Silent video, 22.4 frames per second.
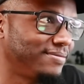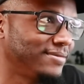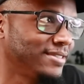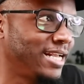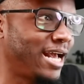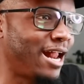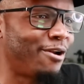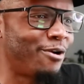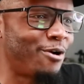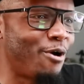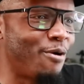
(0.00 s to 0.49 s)

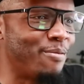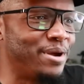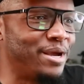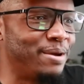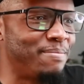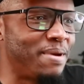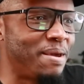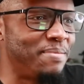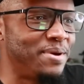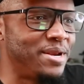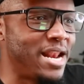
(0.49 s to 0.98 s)
I don't know, man,
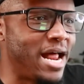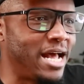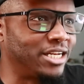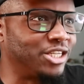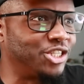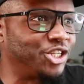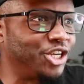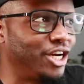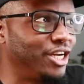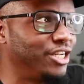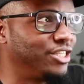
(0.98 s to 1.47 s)
maybe not
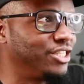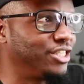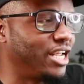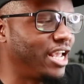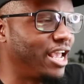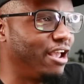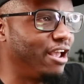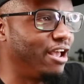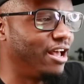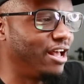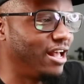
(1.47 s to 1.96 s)
judge.
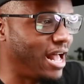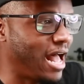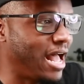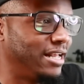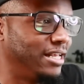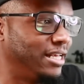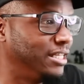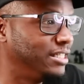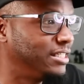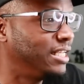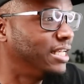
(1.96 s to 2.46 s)

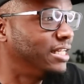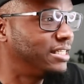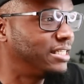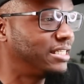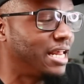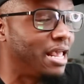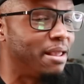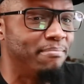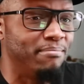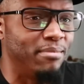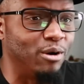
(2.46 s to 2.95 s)
He did
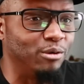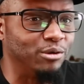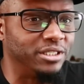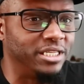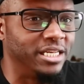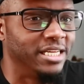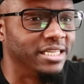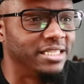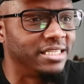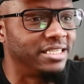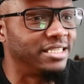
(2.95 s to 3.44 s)
say most, he
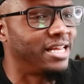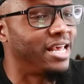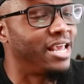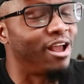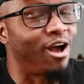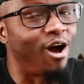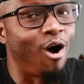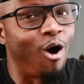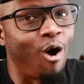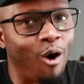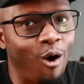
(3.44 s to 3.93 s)
didn't say
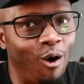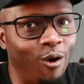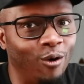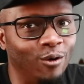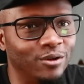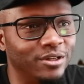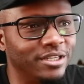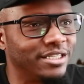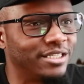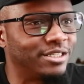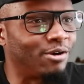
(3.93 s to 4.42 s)

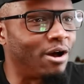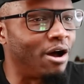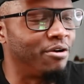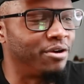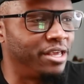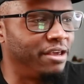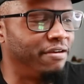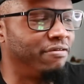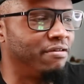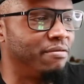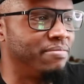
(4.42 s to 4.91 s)
all, so I'll
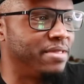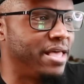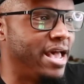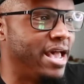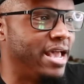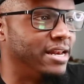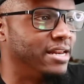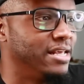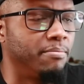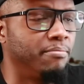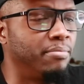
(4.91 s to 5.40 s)
give him
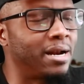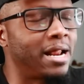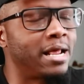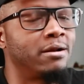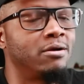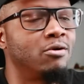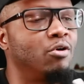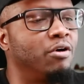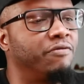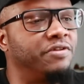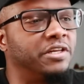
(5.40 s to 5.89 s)
that. But I don't
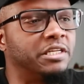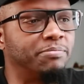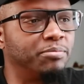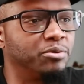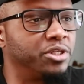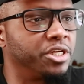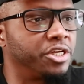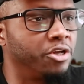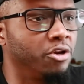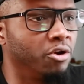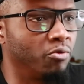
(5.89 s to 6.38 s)
know if this
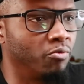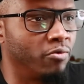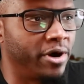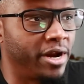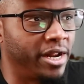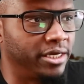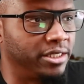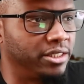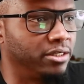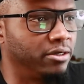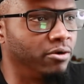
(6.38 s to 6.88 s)
particular
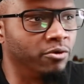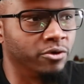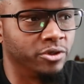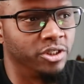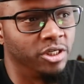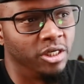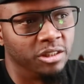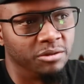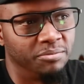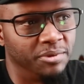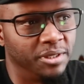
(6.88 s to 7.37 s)
rant or
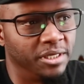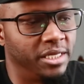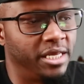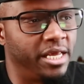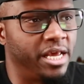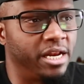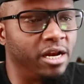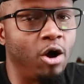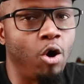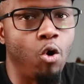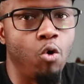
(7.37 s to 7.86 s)
judgment
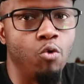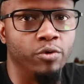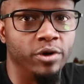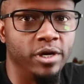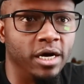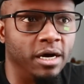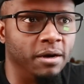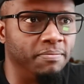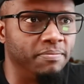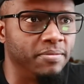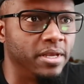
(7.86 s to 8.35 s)
can hold
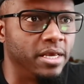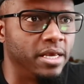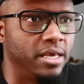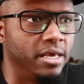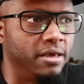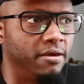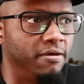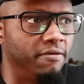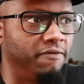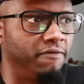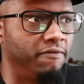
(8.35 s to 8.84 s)
up
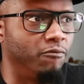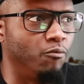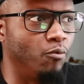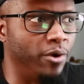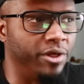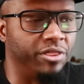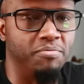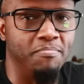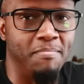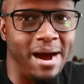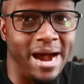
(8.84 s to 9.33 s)

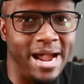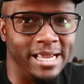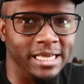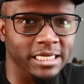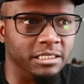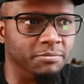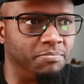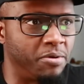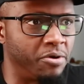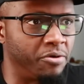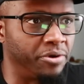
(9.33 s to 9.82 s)
with my
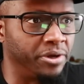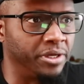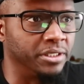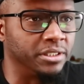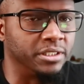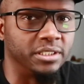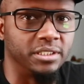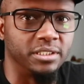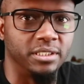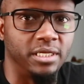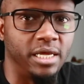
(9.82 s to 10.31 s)

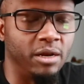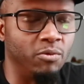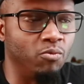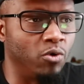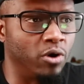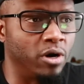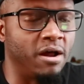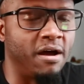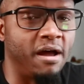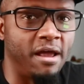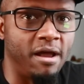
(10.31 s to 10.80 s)
experience and
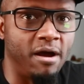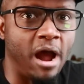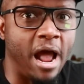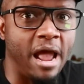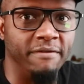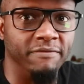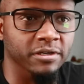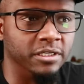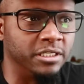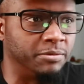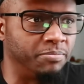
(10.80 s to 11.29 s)
what
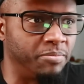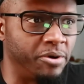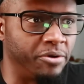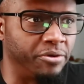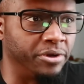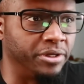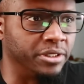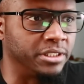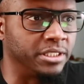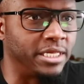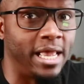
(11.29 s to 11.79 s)
I've
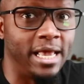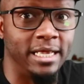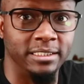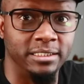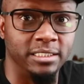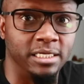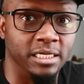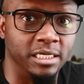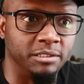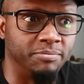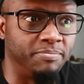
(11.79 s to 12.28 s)
experienced as
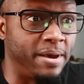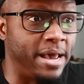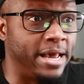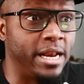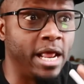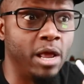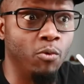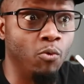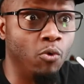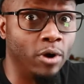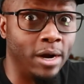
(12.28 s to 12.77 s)
an expat
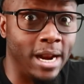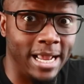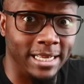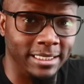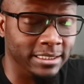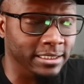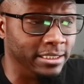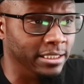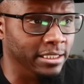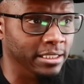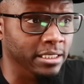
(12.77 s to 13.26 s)
and what I
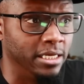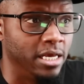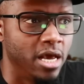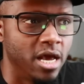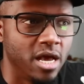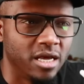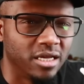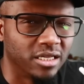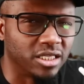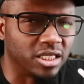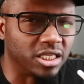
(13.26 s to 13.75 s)
see.
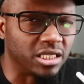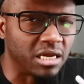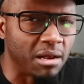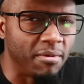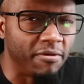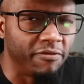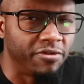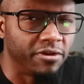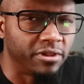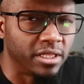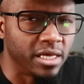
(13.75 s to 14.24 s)
Some
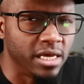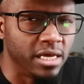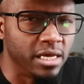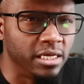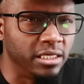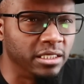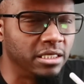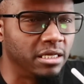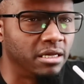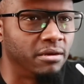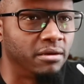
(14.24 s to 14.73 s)
of the
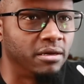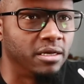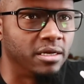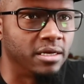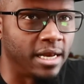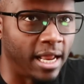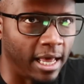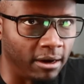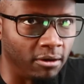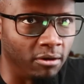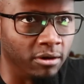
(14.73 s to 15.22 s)
things,
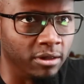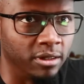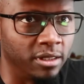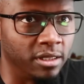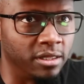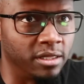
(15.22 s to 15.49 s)
not all of the